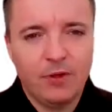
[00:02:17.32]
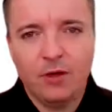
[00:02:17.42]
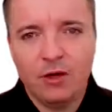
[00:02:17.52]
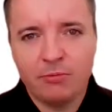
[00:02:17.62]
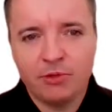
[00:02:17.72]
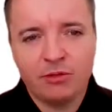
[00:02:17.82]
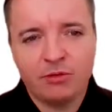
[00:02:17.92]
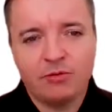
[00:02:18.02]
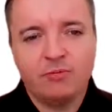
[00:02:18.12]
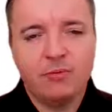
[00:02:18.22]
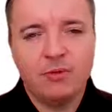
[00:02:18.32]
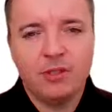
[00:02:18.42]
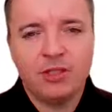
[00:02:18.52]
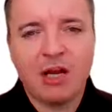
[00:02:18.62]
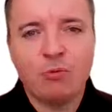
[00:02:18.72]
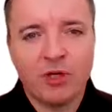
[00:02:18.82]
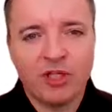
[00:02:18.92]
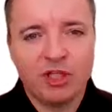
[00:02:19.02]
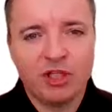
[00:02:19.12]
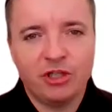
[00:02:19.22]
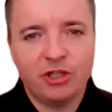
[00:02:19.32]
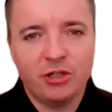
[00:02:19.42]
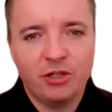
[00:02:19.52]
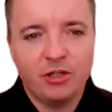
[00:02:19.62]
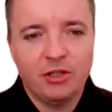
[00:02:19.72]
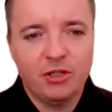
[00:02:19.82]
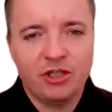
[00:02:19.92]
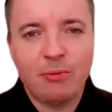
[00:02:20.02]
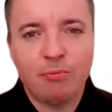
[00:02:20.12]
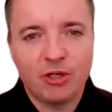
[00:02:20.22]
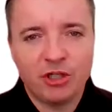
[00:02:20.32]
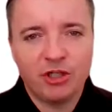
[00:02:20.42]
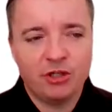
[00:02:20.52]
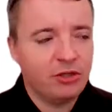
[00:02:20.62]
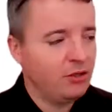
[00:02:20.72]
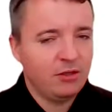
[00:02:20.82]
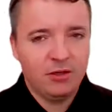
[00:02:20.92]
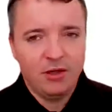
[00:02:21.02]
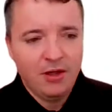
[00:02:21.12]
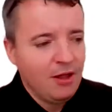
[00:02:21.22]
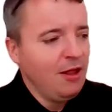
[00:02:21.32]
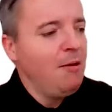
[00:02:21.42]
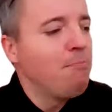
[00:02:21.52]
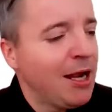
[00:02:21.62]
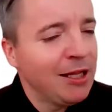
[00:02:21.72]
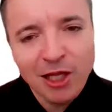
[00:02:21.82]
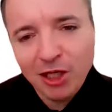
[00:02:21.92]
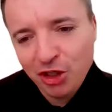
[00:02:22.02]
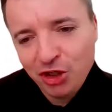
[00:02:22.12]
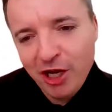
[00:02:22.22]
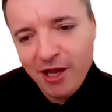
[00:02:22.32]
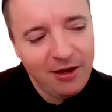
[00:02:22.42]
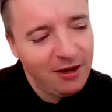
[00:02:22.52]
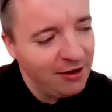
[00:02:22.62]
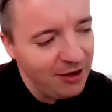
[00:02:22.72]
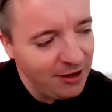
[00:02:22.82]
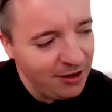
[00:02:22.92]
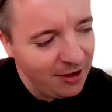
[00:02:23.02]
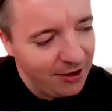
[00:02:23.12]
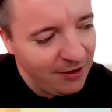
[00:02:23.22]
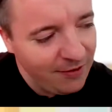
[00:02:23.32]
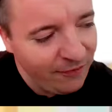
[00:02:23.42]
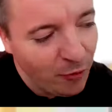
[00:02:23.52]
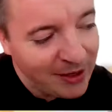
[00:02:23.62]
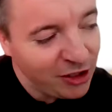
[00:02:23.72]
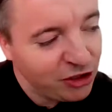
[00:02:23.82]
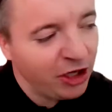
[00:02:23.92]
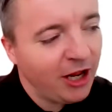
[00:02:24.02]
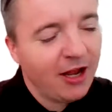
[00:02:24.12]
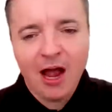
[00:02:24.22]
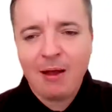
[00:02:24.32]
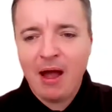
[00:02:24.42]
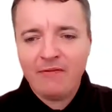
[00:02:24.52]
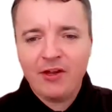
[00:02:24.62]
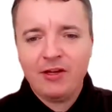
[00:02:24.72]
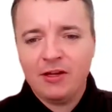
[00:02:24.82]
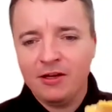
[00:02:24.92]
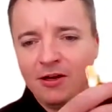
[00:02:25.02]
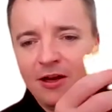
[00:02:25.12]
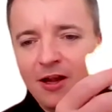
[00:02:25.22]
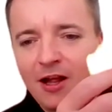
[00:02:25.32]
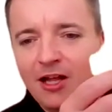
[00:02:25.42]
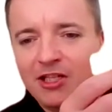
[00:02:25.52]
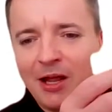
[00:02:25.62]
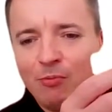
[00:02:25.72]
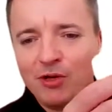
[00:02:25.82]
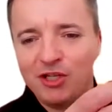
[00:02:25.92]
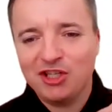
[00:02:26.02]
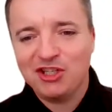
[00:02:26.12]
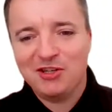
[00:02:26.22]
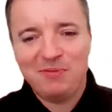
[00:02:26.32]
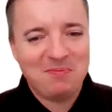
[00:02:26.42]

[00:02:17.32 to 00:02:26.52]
Number 2. Sandwich. Sandwich. My lunch today. For my lunch today, I'm having a sandwich.